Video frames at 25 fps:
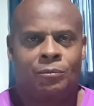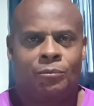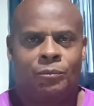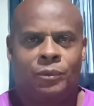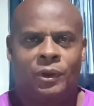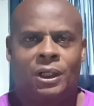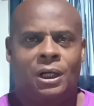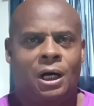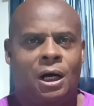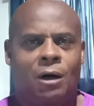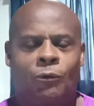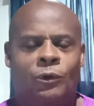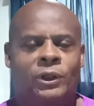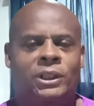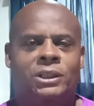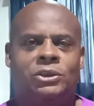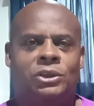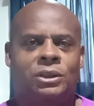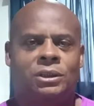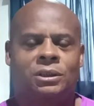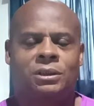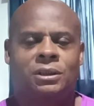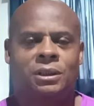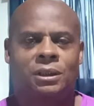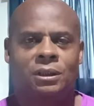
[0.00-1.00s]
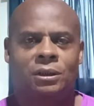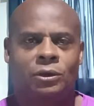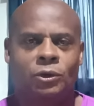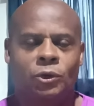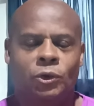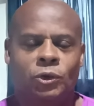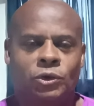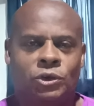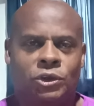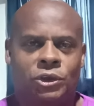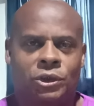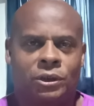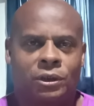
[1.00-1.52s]
But are we just
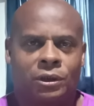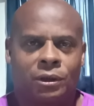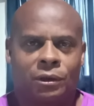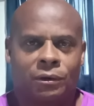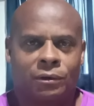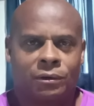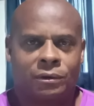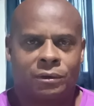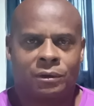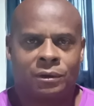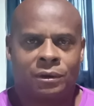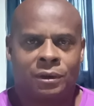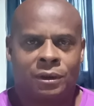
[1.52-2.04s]
delusional?